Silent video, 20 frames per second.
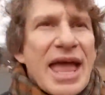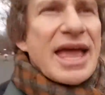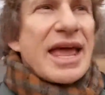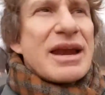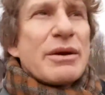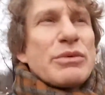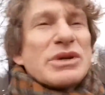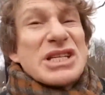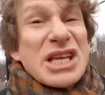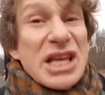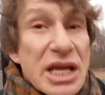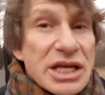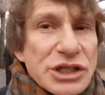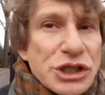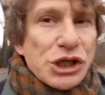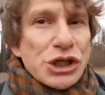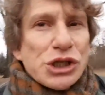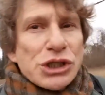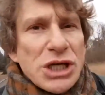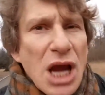And it was his
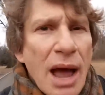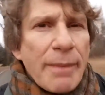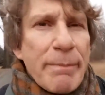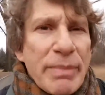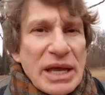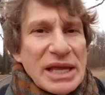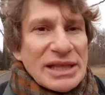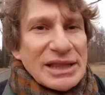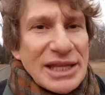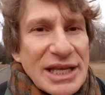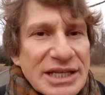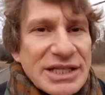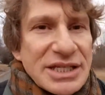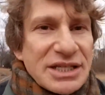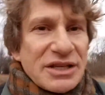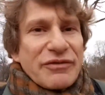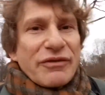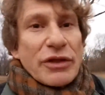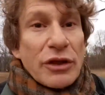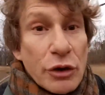shopping
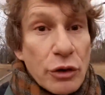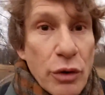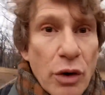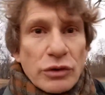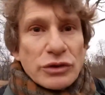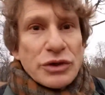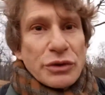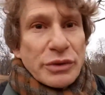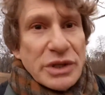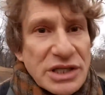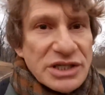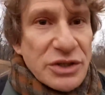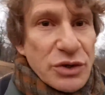list for the grocery